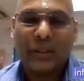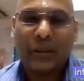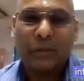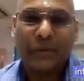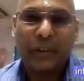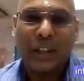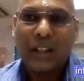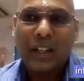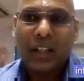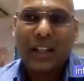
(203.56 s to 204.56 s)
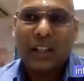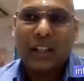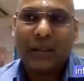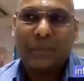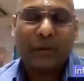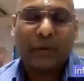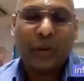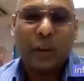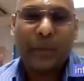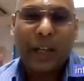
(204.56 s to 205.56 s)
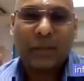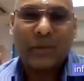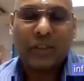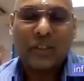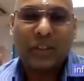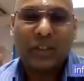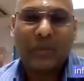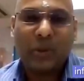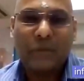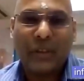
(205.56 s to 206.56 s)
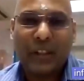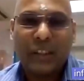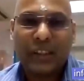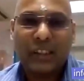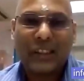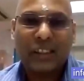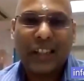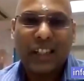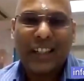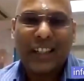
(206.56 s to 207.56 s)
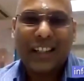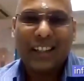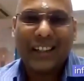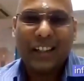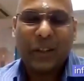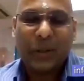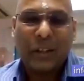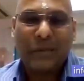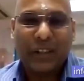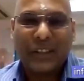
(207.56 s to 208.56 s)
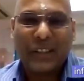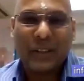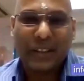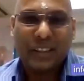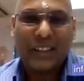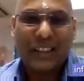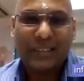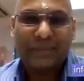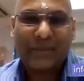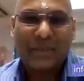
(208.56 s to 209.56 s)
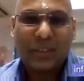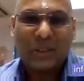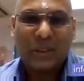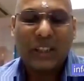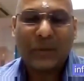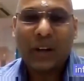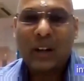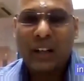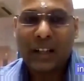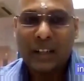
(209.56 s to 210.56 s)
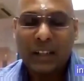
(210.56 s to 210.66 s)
products of uh, uh, portfolio management system, mutual funds, uh, equity funds, and all that. So these so were all